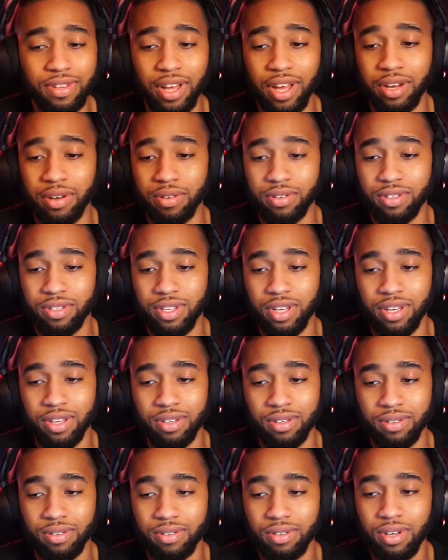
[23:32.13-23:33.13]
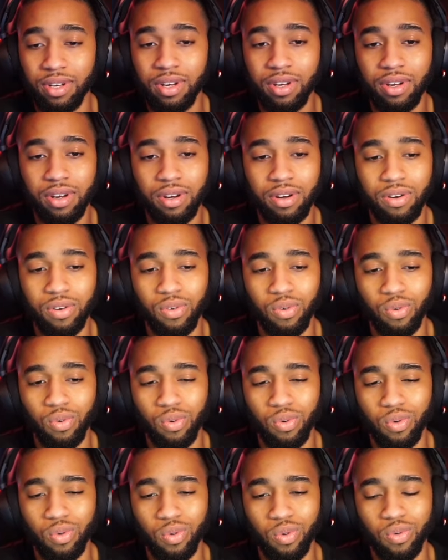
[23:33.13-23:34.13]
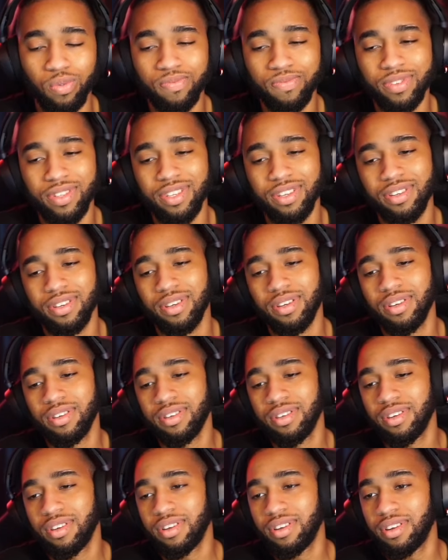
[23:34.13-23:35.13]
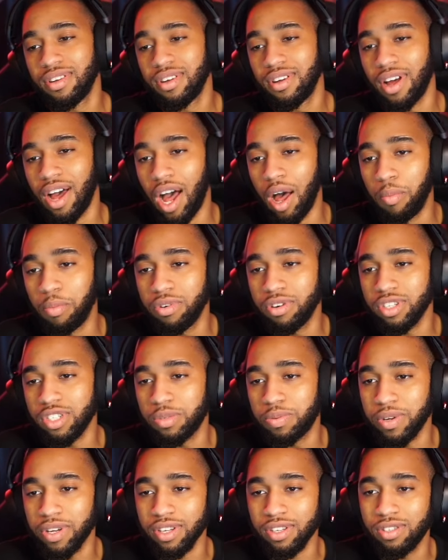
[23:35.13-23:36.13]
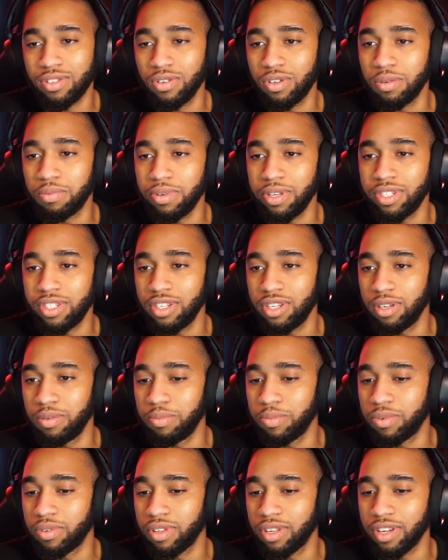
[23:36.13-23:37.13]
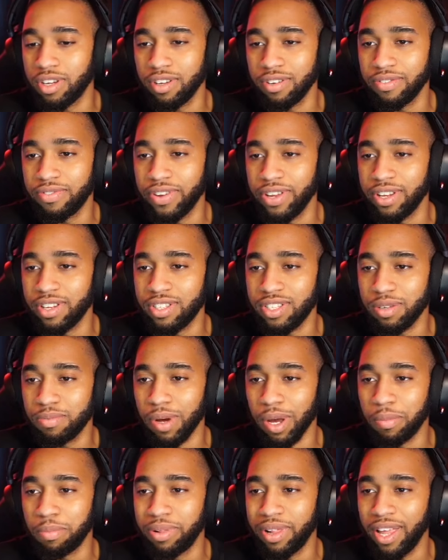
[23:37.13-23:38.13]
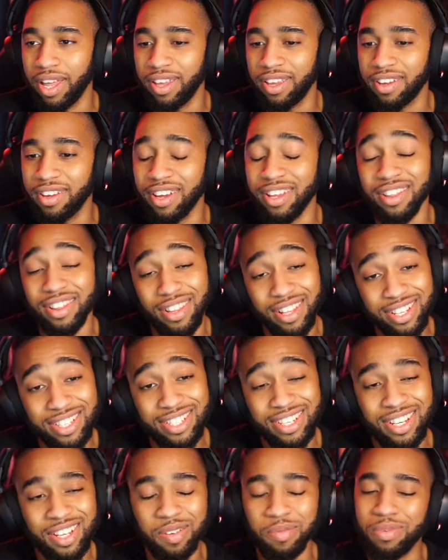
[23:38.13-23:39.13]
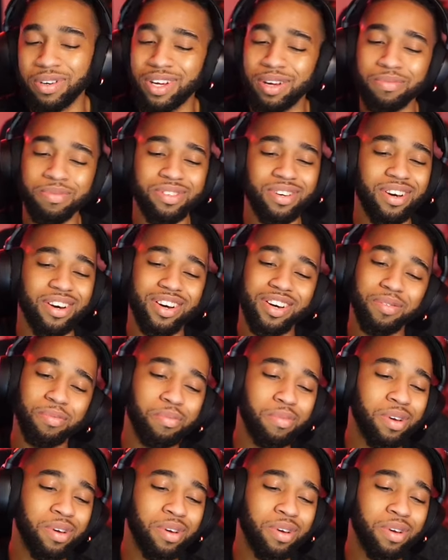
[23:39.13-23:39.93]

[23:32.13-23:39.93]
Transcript: I don't know what to tell you. Ooh. I'm gonna respect Tsukimichi Moonlight Fantasy by playing it and listening, but I'm sorry.